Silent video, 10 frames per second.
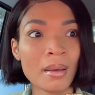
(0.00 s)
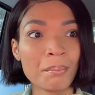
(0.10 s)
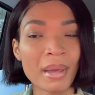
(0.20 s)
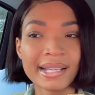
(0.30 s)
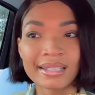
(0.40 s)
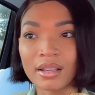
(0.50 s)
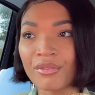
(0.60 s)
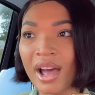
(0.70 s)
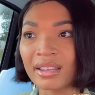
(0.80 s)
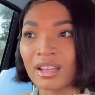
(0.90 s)
based on the
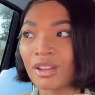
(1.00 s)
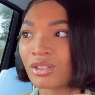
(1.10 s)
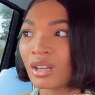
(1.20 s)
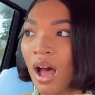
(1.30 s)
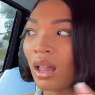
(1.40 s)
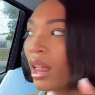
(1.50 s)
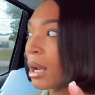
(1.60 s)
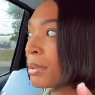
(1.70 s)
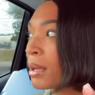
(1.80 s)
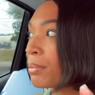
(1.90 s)
fact that there's not a lot
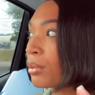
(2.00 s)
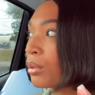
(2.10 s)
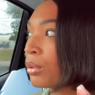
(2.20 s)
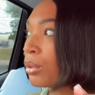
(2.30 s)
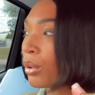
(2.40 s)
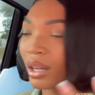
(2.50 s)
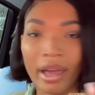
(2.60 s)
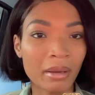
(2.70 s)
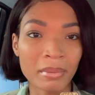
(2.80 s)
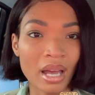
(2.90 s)
of people who are
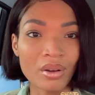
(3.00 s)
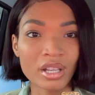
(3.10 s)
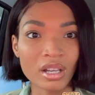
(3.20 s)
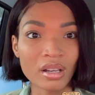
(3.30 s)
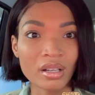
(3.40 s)
like me out here.